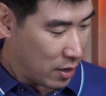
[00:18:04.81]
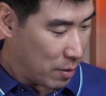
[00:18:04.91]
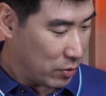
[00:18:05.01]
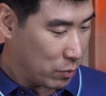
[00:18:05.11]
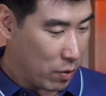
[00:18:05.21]

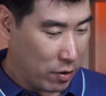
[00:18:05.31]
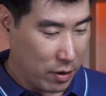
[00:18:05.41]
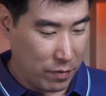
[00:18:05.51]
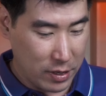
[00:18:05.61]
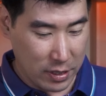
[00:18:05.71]
I'm just
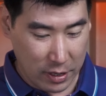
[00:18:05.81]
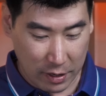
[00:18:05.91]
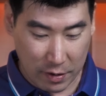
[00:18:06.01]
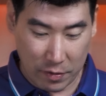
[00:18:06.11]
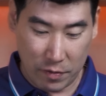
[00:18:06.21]
wondering if this
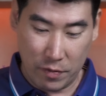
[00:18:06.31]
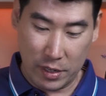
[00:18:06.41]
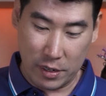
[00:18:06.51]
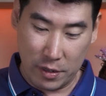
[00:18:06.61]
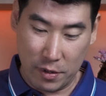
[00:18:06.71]

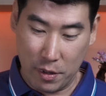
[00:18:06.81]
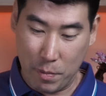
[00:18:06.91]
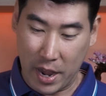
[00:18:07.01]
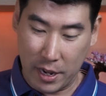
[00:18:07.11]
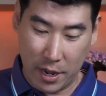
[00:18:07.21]
fits into
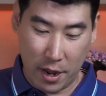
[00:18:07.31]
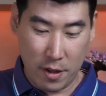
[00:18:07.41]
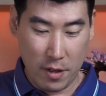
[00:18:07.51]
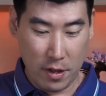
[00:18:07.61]
the back here.